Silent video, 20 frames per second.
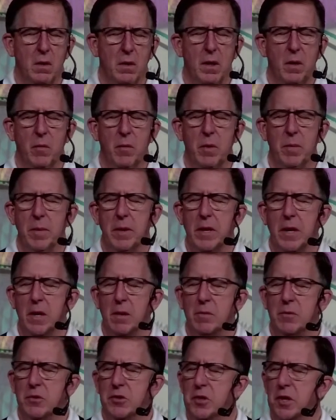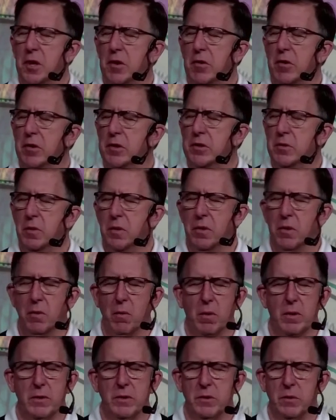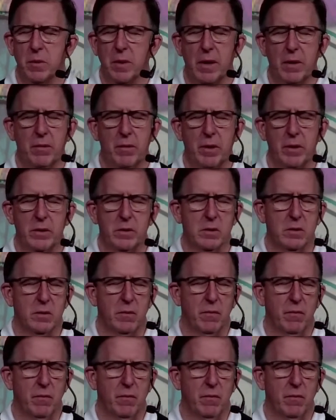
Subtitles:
then we become generous with the ones around us.